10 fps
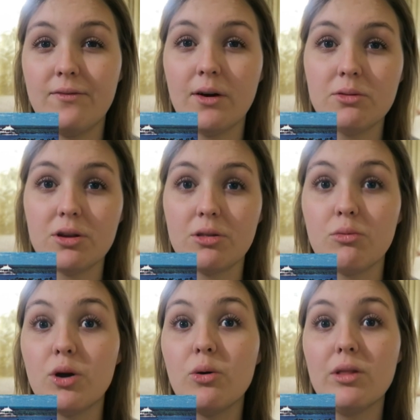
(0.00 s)
filter
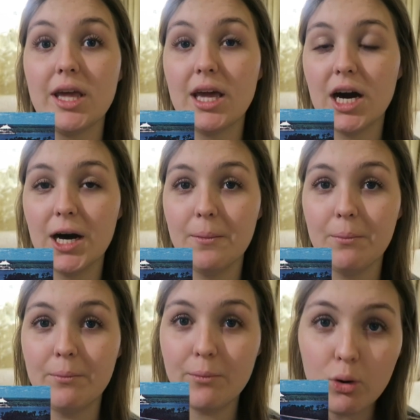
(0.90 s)
through
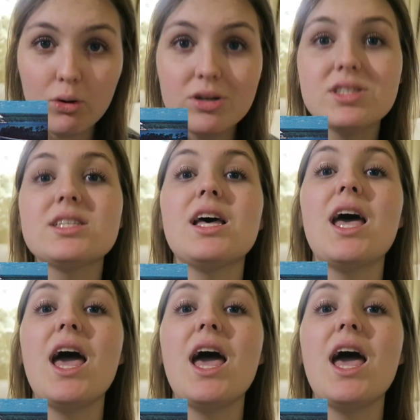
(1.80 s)
the pools.